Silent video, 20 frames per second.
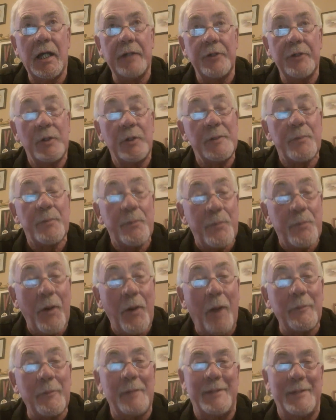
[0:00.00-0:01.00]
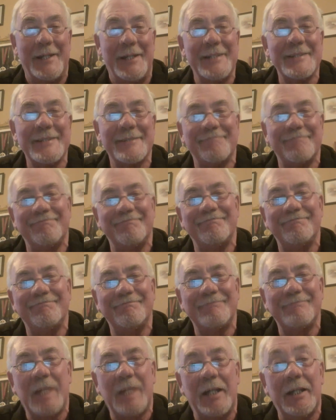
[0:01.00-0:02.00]
only problem is,
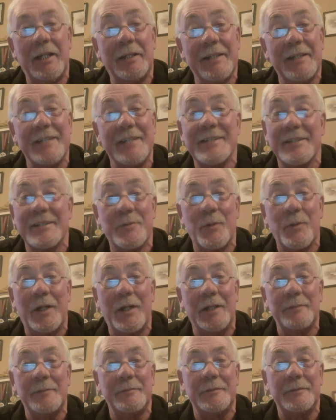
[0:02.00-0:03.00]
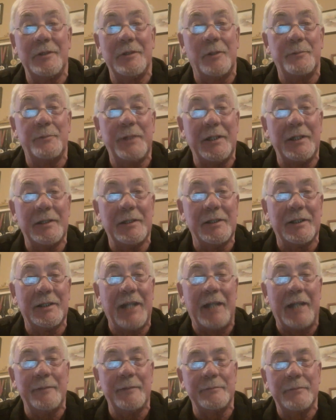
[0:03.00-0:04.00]
this is where being a
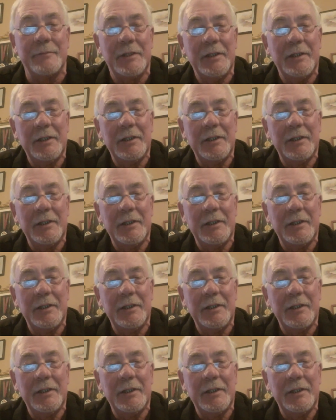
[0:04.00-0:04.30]
game